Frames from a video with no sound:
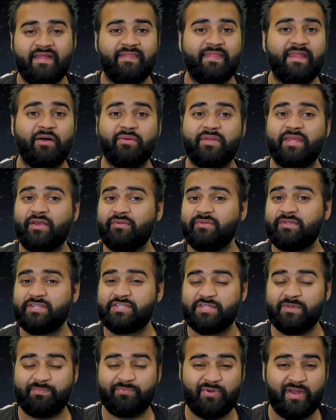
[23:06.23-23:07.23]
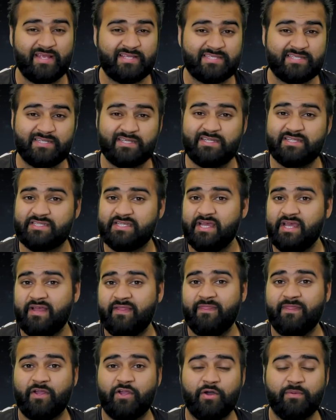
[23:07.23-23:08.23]
They'll kill the Suppressors,
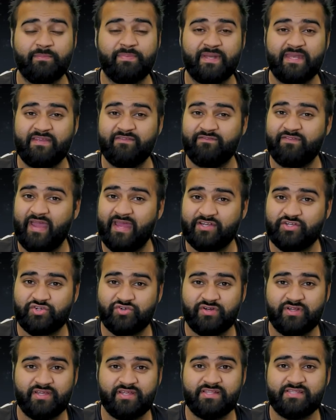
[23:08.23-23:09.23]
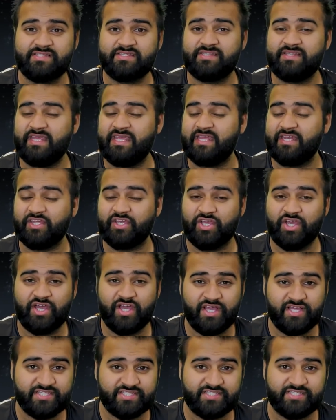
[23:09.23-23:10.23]
the company veterans, the
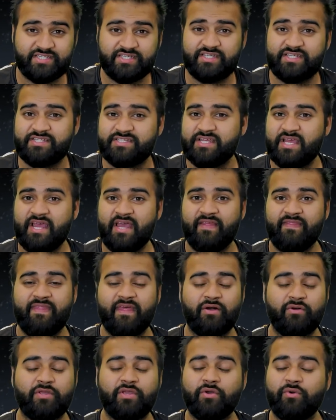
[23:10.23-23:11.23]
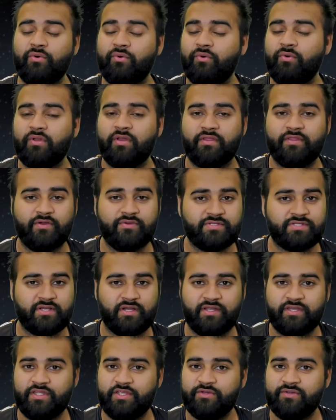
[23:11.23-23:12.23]
Incursors. They'll kill all of those
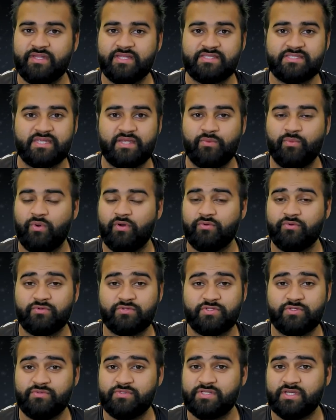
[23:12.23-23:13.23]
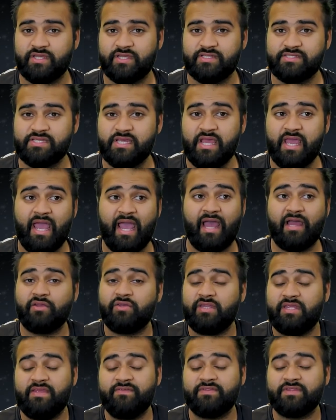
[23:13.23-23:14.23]
kind of units in 1 or 2 turns.
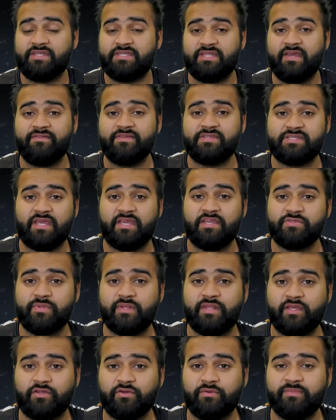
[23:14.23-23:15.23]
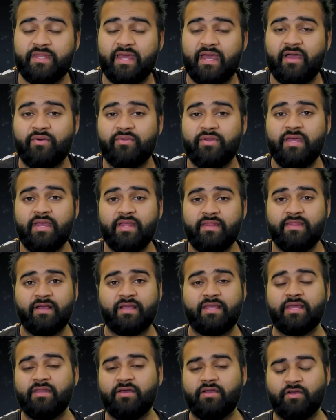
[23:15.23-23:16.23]
And even the Devastators, when they come down, they'll
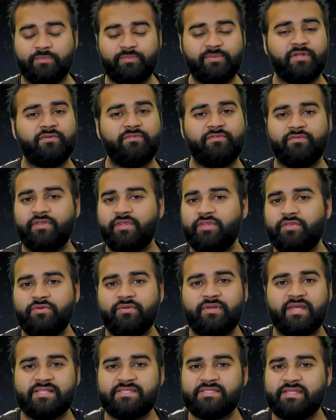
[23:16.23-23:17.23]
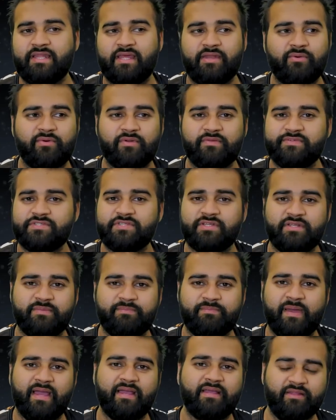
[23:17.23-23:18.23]
kill a couple of units, and then all of a sudden,
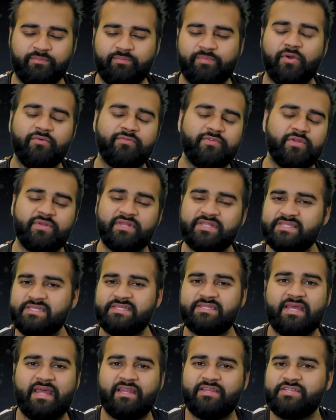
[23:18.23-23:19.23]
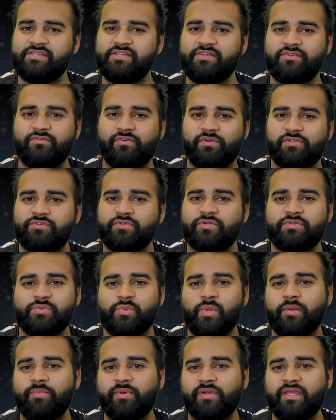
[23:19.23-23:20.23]
bang, both units are dead to Rucker Truck
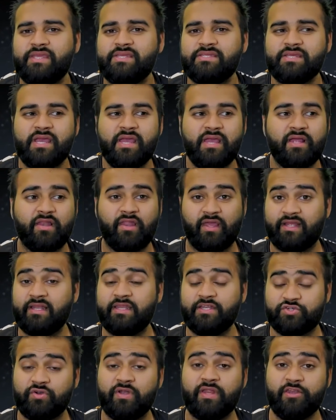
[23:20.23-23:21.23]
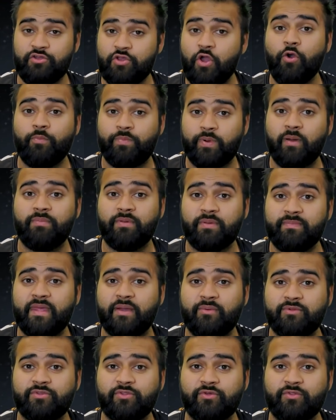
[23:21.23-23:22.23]
squig buggies. Like, literally no problem, they
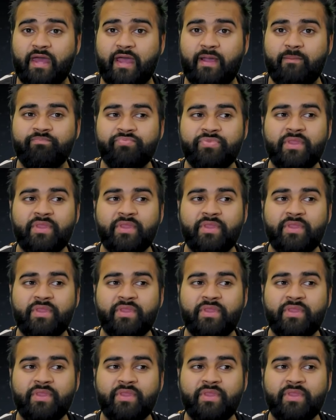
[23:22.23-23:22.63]
will do that.